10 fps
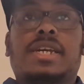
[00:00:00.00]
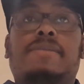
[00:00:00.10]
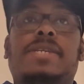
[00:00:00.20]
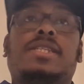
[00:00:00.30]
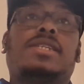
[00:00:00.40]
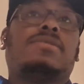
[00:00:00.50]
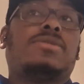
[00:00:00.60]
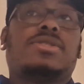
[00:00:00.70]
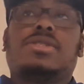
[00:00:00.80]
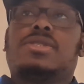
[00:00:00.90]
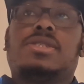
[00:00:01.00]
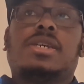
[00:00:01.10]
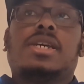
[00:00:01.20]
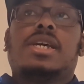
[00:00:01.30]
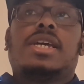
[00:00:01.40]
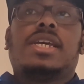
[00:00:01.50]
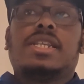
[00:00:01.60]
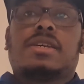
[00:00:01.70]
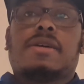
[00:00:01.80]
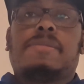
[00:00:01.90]
I mean, he was just
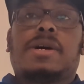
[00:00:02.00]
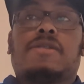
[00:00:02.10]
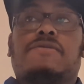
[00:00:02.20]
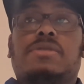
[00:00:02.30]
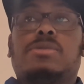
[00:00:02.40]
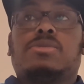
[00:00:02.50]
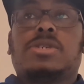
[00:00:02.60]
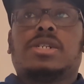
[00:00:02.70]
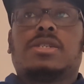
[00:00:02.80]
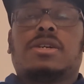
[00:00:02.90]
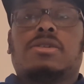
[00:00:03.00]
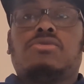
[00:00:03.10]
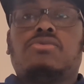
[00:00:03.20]
in command from the word go.